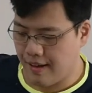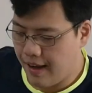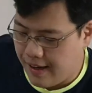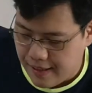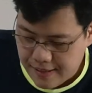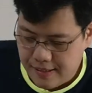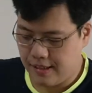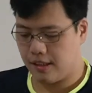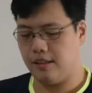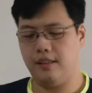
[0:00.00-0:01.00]
Okay,
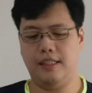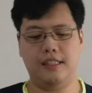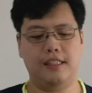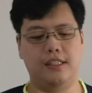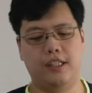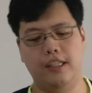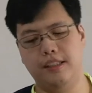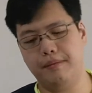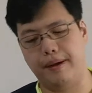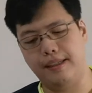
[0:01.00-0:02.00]
so this is the
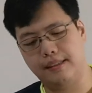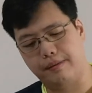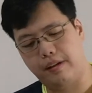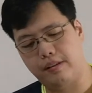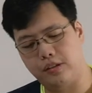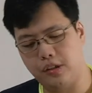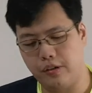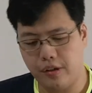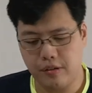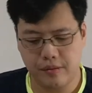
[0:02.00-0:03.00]
charging base I'd like to show
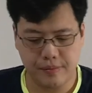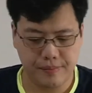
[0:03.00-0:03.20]
you.